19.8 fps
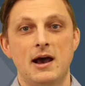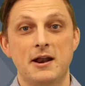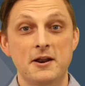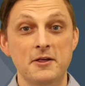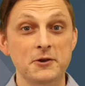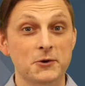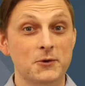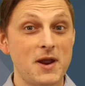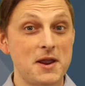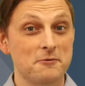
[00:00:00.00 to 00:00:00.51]

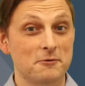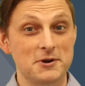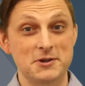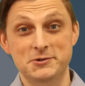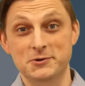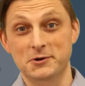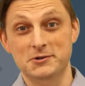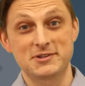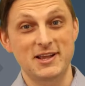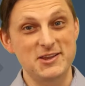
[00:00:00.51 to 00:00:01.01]
Another great
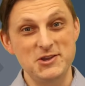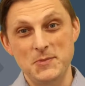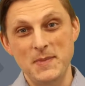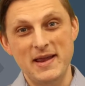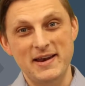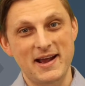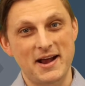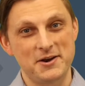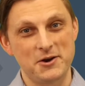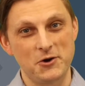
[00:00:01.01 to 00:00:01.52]
resource that you
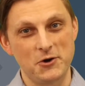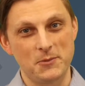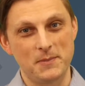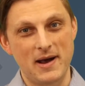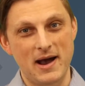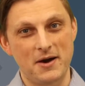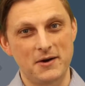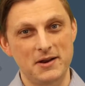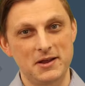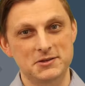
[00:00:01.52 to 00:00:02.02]
may not know
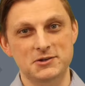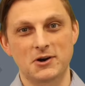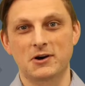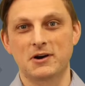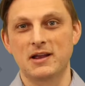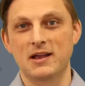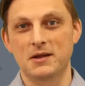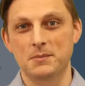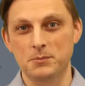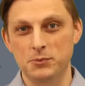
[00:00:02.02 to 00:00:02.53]
about is
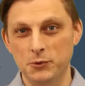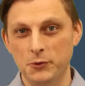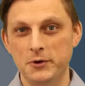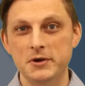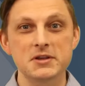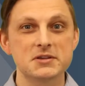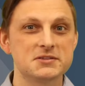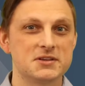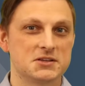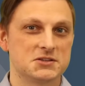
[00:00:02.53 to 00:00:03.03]
our
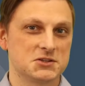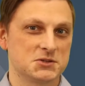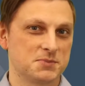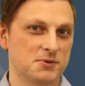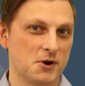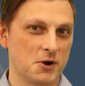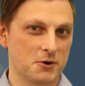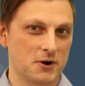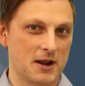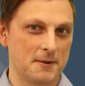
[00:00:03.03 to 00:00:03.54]
Employee Assistance
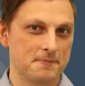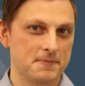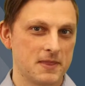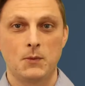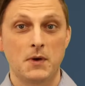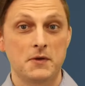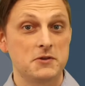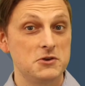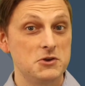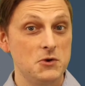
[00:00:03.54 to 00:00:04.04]
Program.
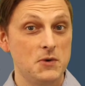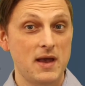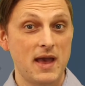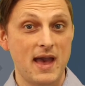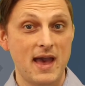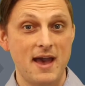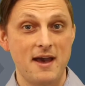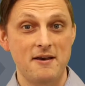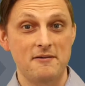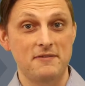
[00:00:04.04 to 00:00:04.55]
Whether you
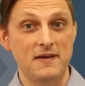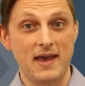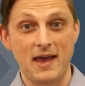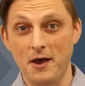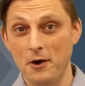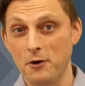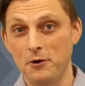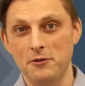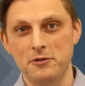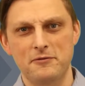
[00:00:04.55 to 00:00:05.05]
have
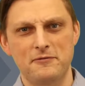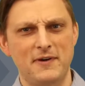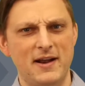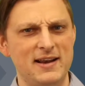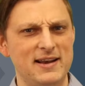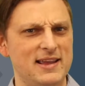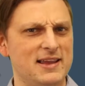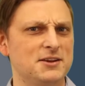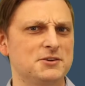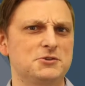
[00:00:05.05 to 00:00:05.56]
health,
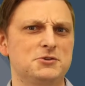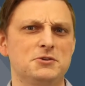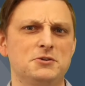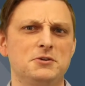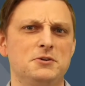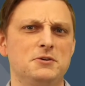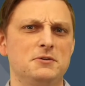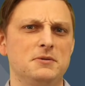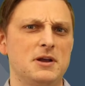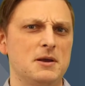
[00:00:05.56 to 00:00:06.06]

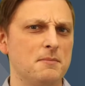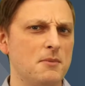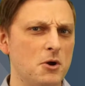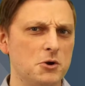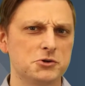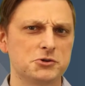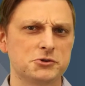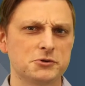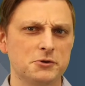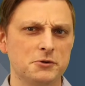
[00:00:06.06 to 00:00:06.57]
financial,
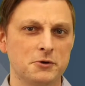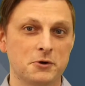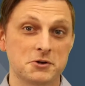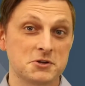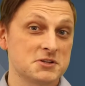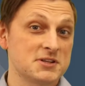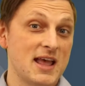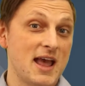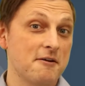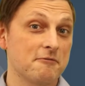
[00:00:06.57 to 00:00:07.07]
emotional, or
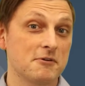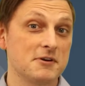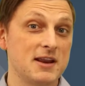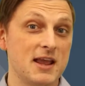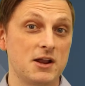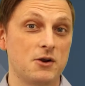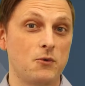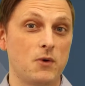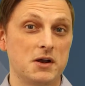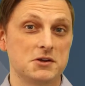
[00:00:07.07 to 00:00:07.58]
just
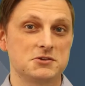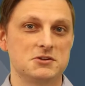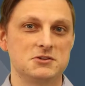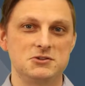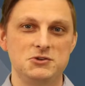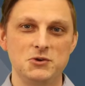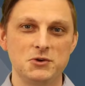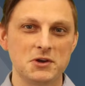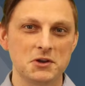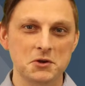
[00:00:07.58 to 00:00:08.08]
everyday
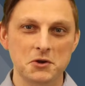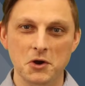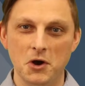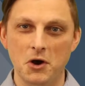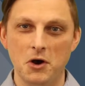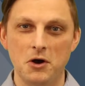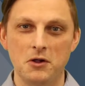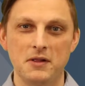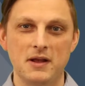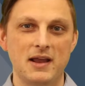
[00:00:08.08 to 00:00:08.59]
questions, you can
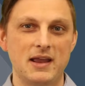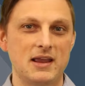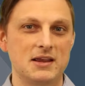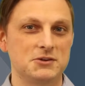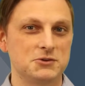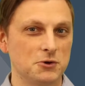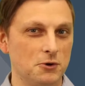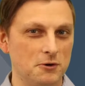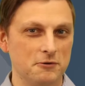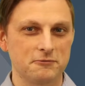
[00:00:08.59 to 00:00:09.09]
call
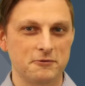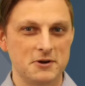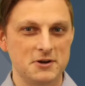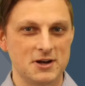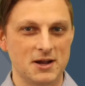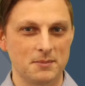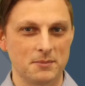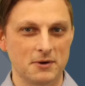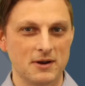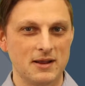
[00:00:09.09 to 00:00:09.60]
a toll-free
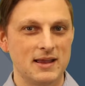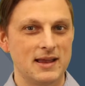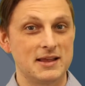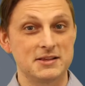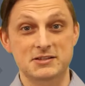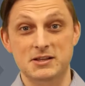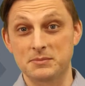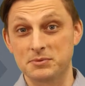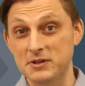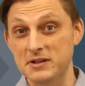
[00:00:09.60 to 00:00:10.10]
number.
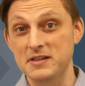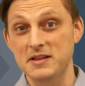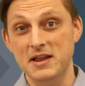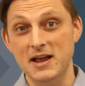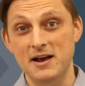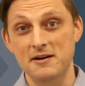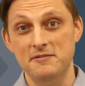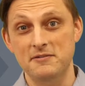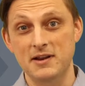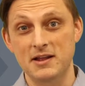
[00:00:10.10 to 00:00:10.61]
It's completely
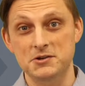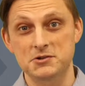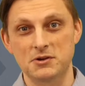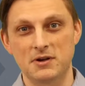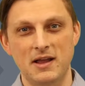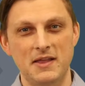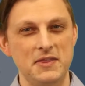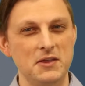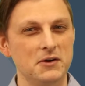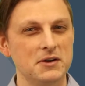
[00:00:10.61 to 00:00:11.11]

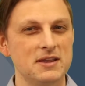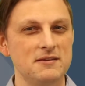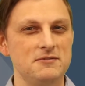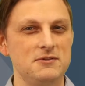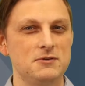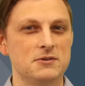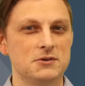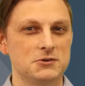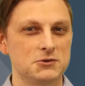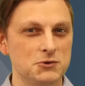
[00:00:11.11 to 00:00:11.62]
confidential and they'll
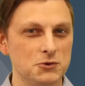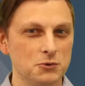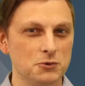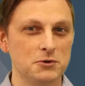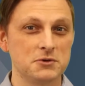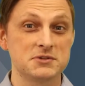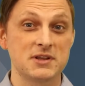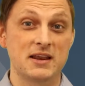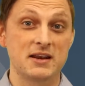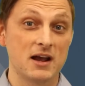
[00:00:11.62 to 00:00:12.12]
give you the
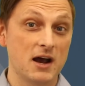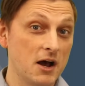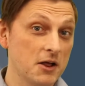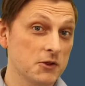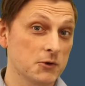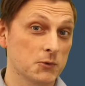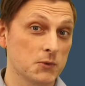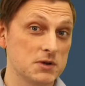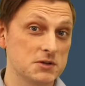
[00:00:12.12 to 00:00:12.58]
tools and other